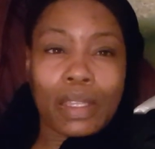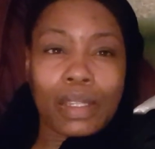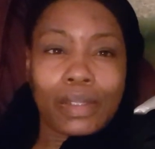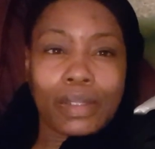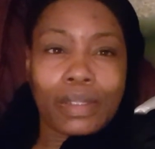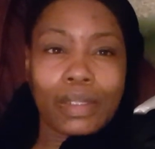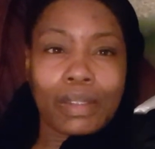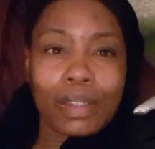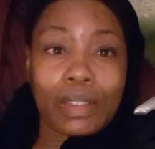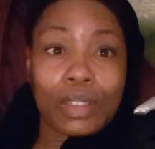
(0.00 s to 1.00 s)
than
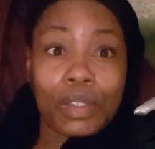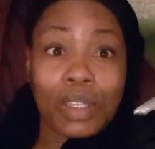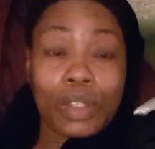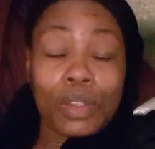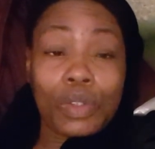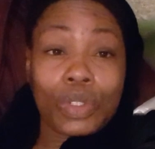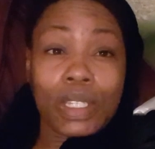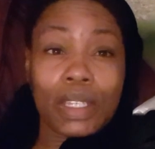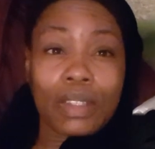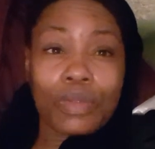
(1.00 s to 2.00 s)
it
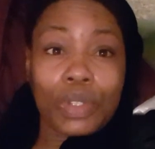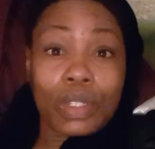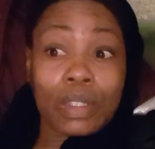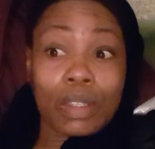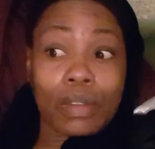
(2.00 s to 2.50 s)
usually is, which is,